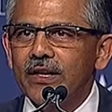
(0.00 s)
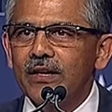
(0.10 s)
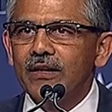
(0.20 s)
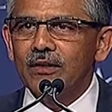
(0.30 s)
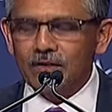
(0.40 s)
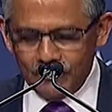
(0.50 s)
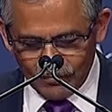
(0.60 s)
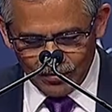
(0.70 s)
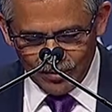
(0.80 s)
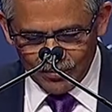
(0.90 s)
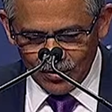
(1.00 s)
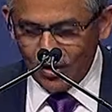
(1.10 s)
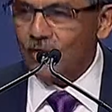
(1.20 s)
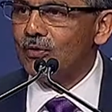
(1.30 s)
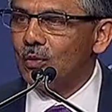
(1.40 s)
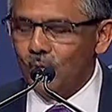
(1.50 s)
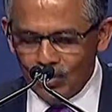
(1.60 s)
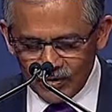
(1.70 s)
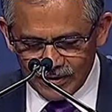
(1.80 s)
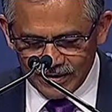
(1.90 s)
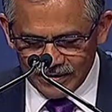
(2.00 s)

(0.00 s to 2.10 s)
here from all over the world,